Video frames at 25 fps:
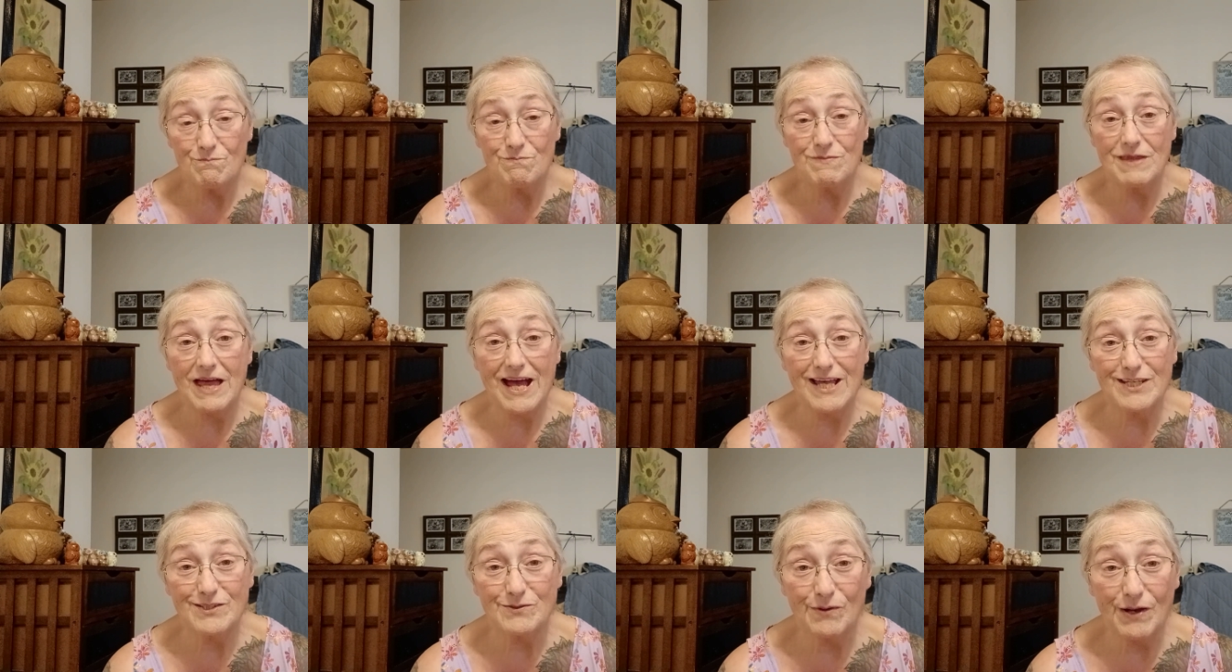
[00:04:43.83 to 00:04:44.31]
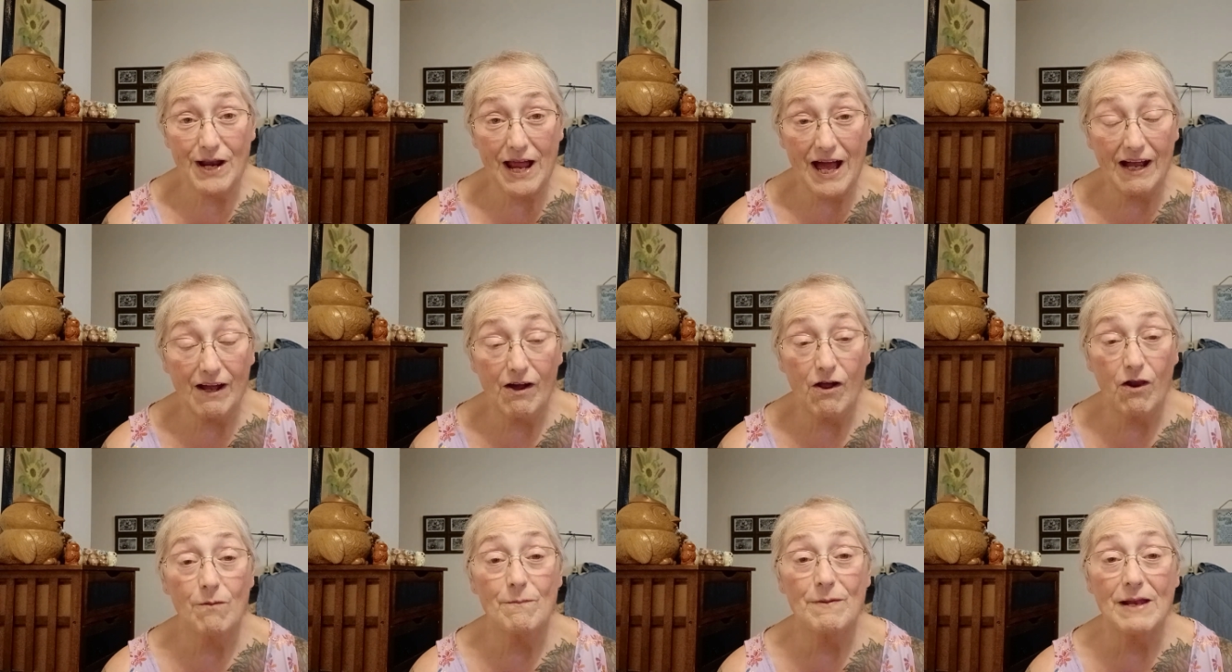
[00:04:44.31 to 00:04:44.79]
That's what I
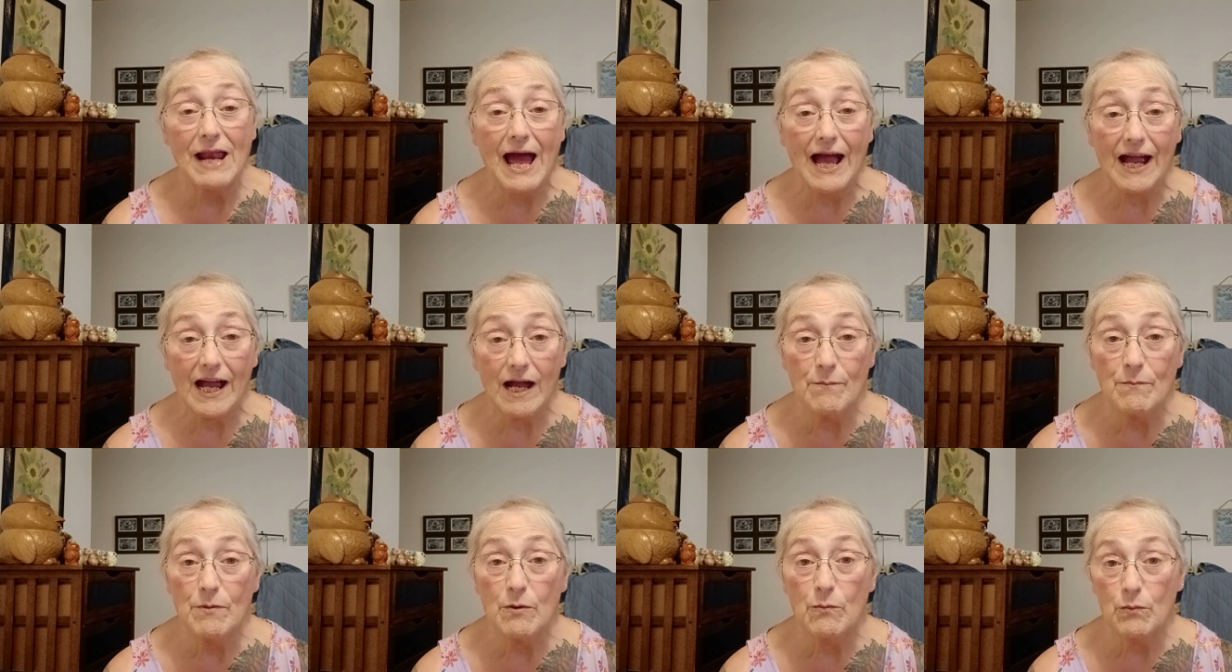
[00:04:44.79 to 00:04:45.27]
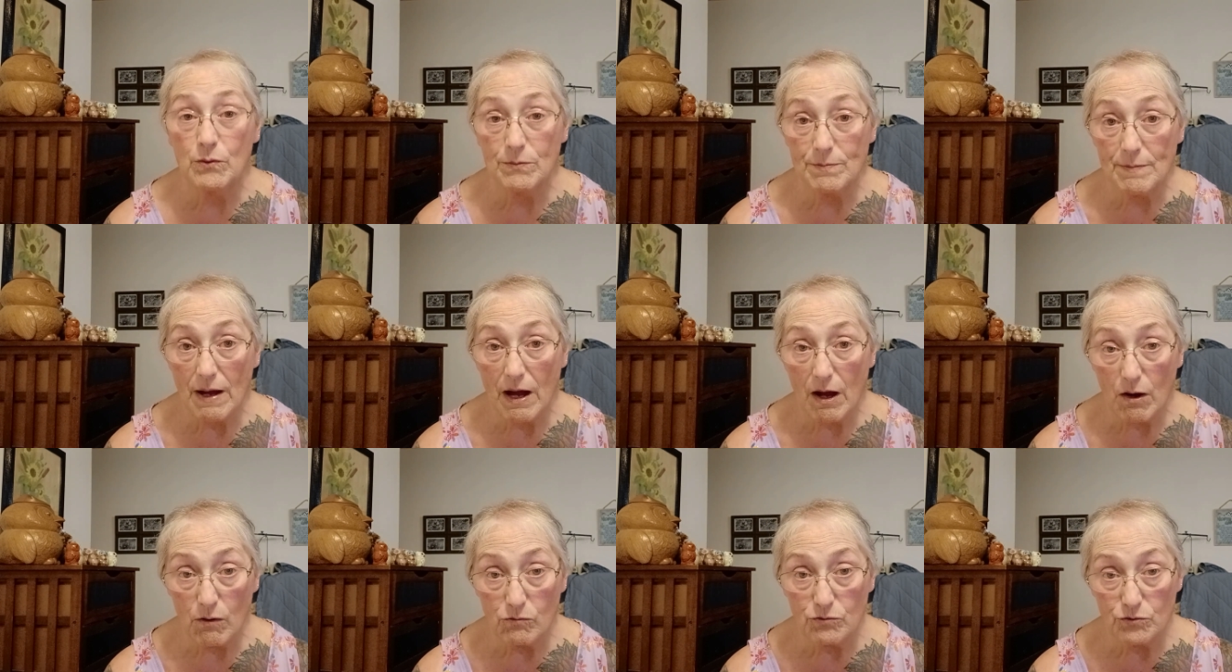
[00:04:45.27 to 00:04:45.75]
call it, but I come up with
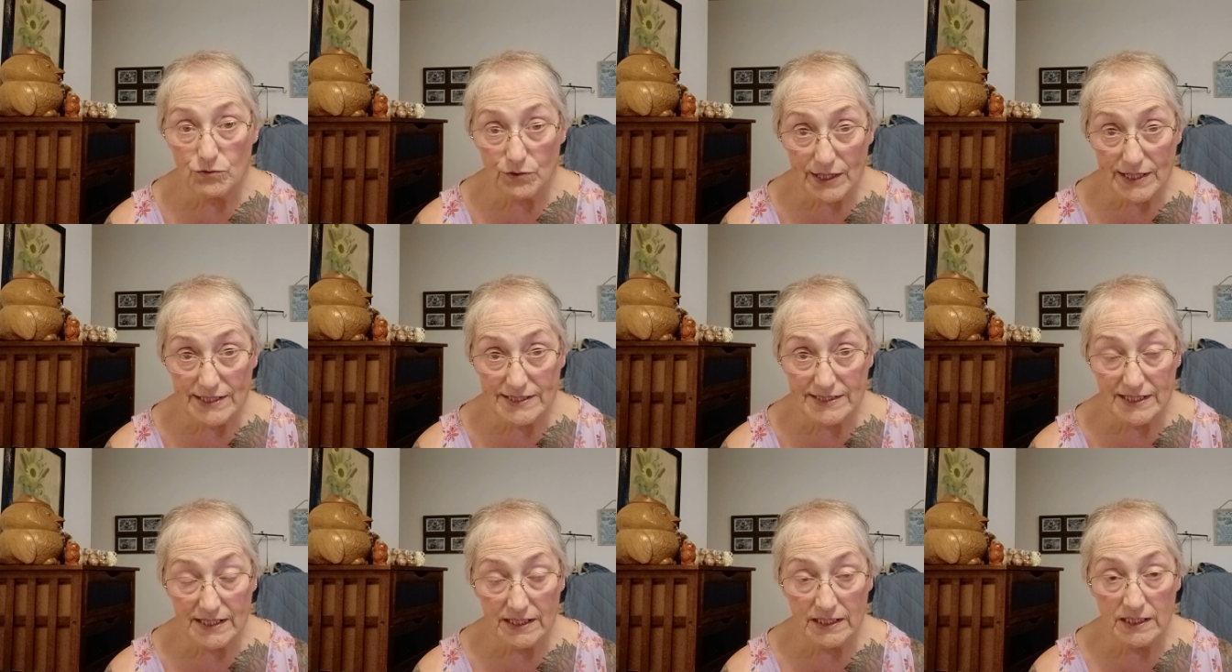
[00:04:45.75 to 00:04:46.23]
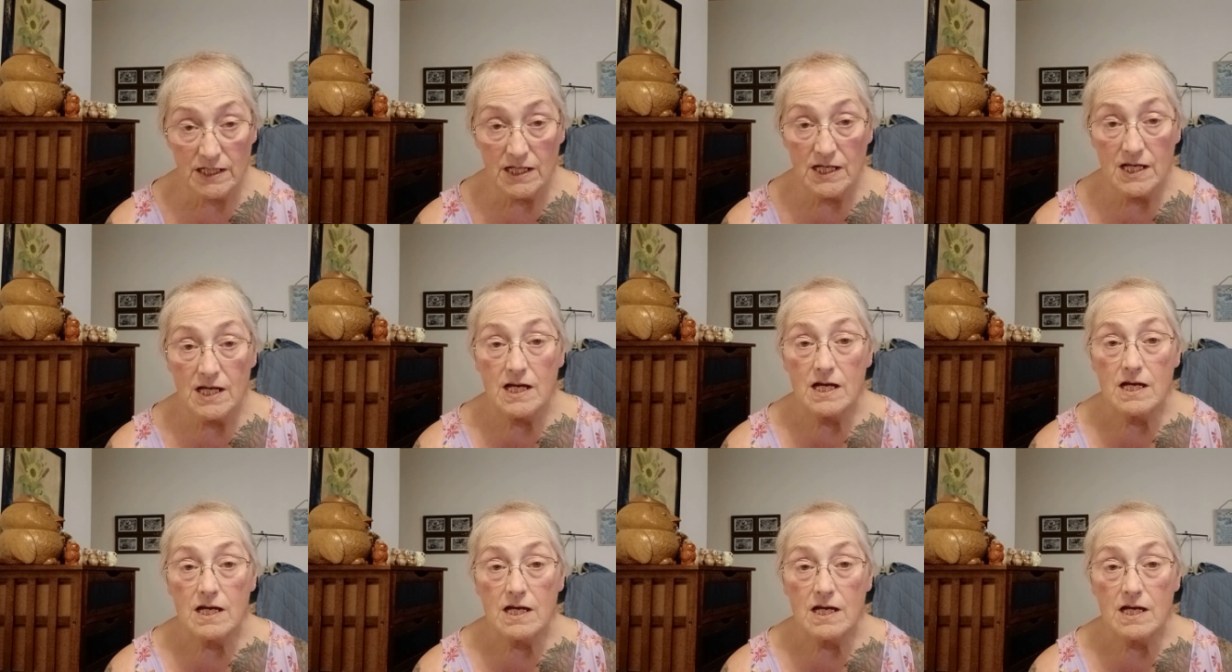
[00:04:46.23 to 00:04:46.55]
my own dressing